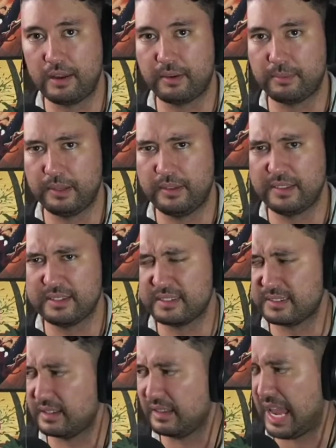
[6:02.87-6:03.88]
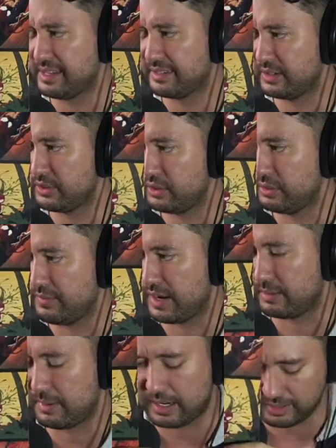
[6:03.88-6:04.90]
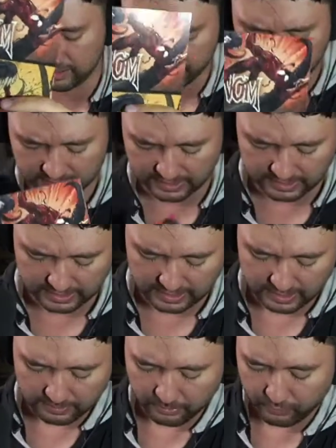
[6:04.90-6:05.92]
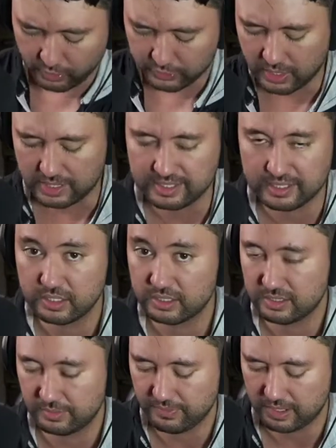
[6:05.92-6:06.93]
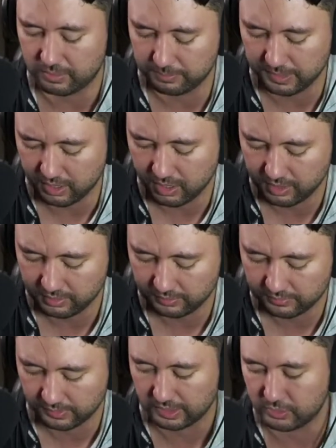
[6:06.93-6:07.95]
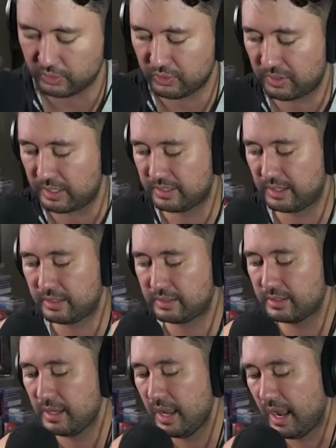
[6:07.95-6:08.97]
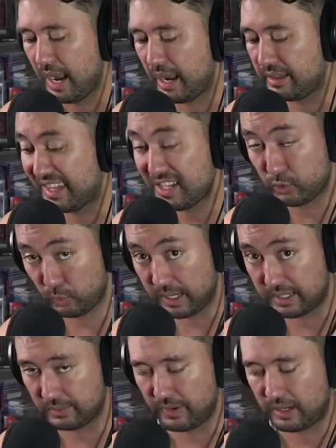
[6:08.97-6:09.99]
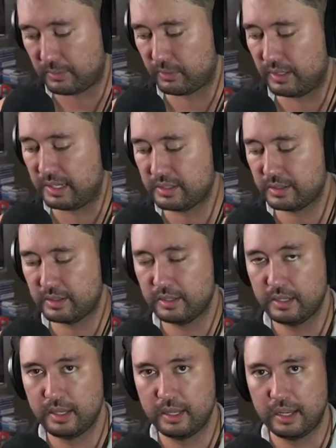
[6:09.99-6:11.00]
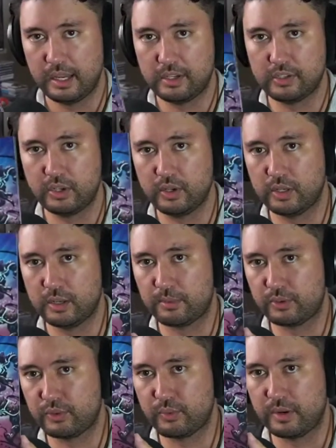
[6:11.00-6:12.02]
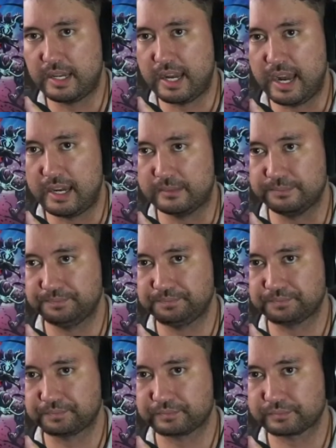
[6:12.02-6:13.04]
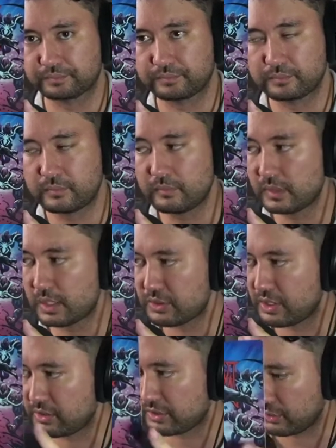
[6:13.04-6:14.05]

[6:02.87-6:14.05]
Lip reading: I believe this is the last issue of Venom Island before it transitions to Venom Beyond with issue 26, and this week's Venom release, issue number 28. So here's the